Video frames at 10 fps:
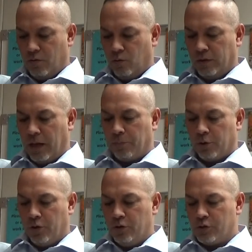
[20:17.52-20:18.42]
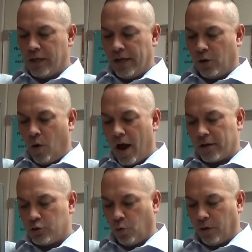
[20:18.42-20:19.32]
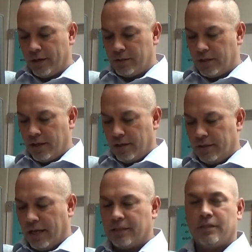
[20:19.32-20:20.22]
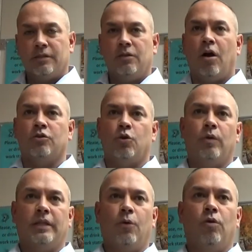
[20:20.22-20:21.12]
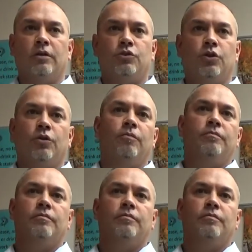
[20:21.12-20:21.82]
they produce the interrogatories, that's also what they want too.